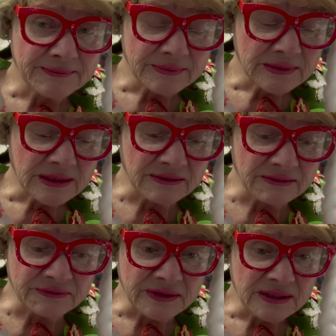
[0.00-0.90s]

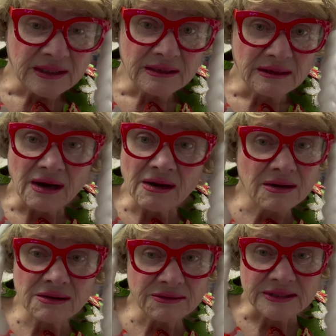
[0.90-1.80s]
of
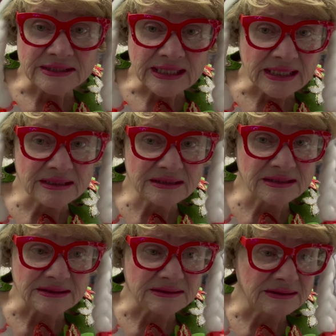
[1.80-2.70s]
all the deaths
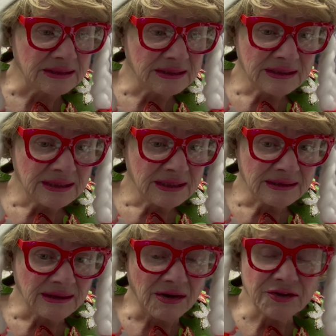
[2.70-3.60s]
and
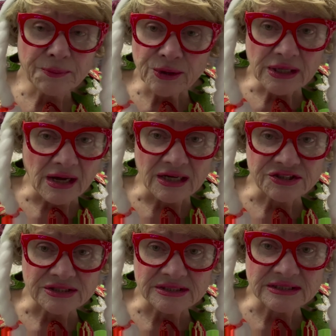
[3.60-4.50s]
all the
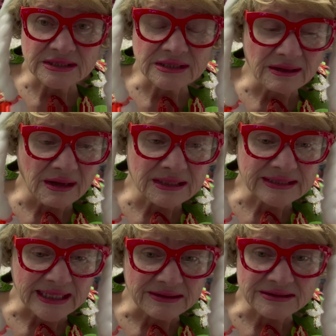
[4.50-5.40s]
precautions and the
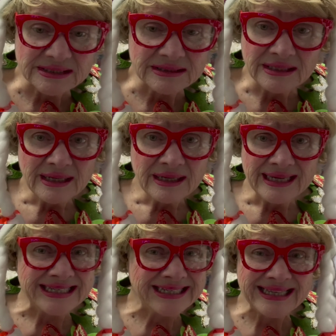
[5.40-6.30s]
lockdowns. And
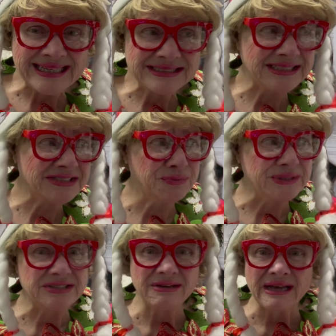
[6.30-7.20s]
in that sense, we
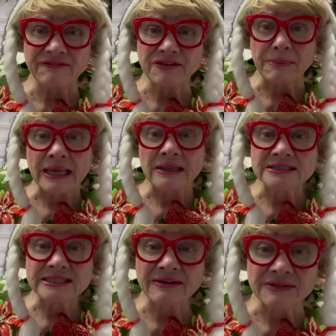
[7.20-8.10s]
still have to
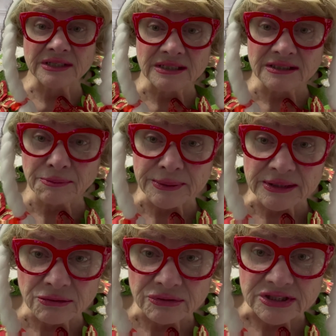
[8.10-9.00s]
balance having a little bit
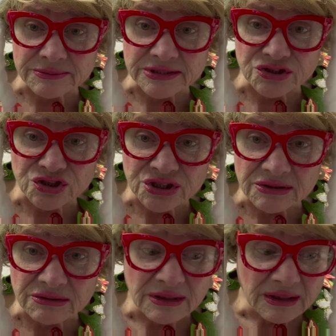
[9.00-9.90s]
of Christmas
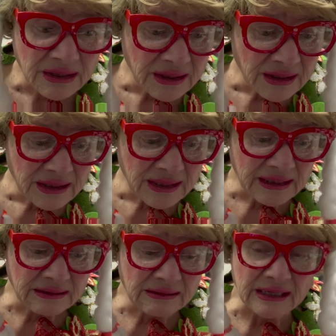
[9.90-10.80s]
cheer.
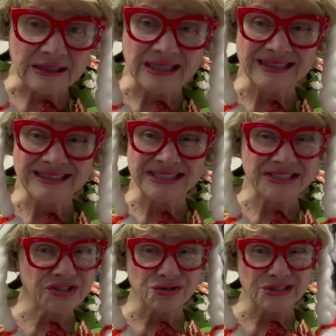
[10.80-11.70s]
And I think
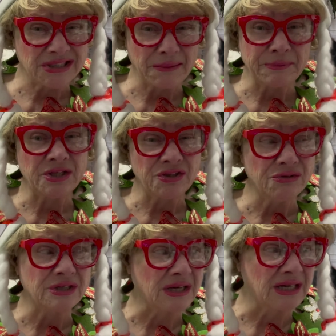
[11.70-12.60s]
this year it's up to you
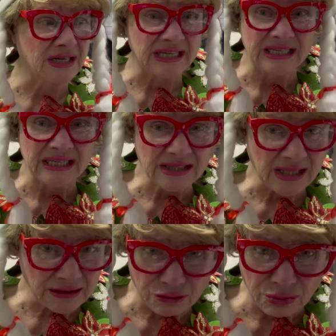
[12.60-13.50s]
to kind of get
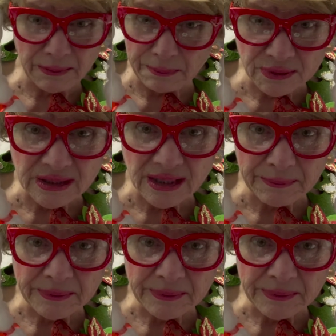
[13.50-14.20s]
that tree put up.